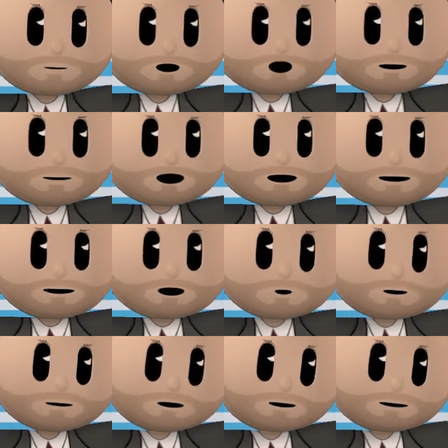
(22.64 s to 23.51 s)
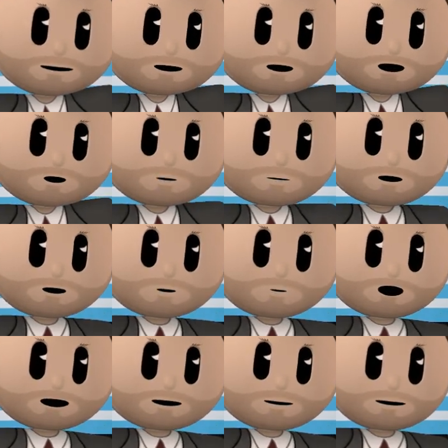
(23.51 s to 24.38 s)
As I purchased
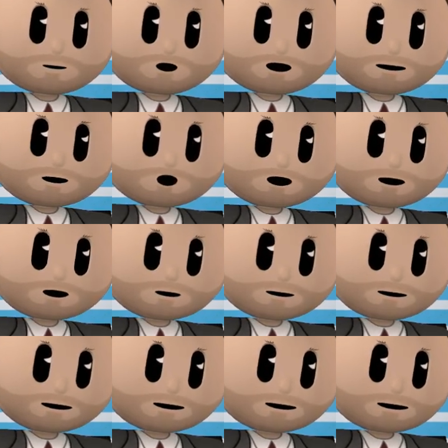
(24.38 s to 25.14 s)
commercial rights from NAWMAL